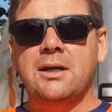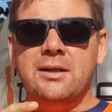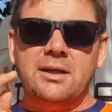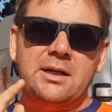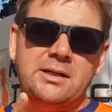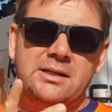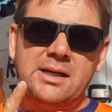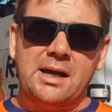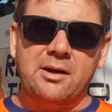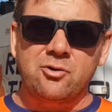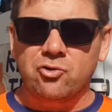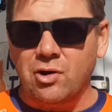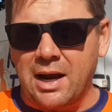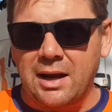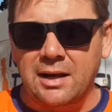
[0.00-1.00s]
The second
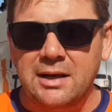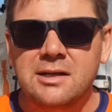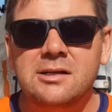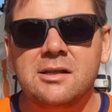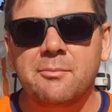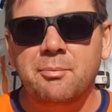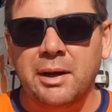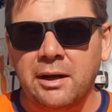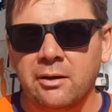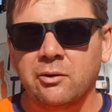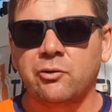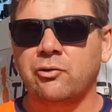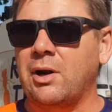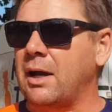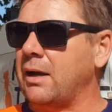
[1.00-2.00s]
track is the pedal
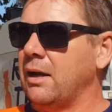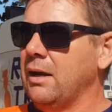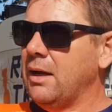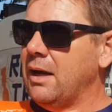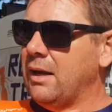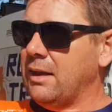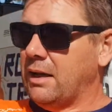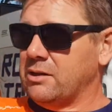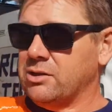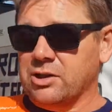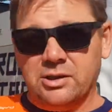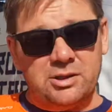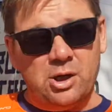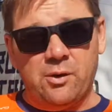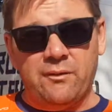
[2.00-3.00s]
track, and that's
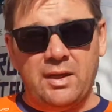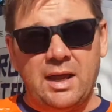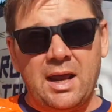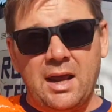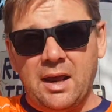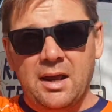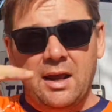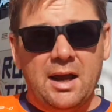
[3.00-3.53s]
just over there,